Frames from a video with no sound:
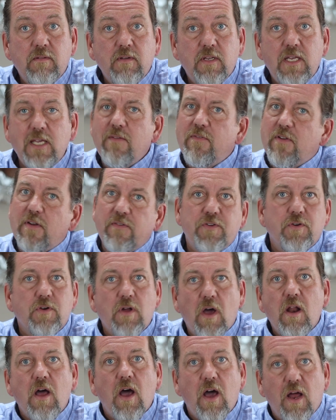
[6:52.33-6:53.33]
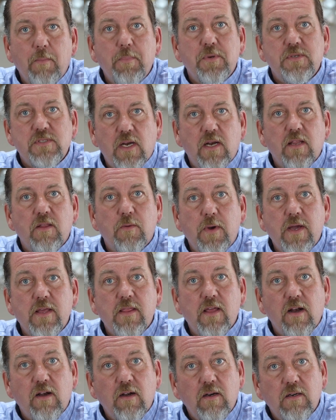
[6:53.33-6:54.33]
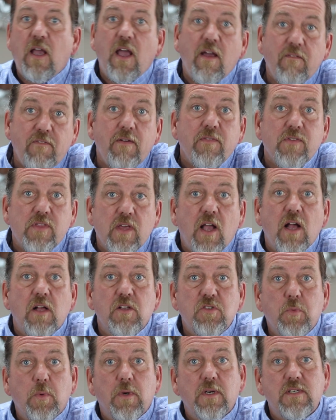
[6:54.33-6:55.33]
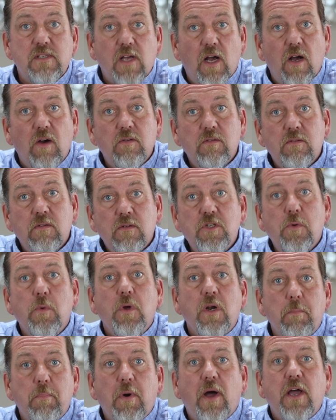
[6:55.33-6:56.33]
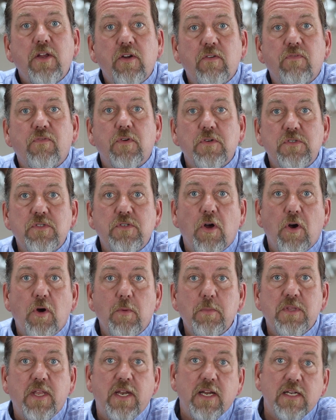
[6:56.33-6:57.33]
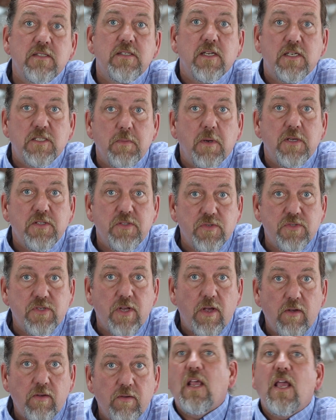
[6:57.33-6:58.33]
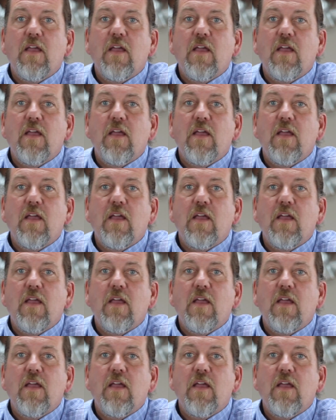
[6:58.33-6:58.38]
Even if you're not 100% of the way there? If everything else works out, do you want to buy your first home in the next 6 months or so?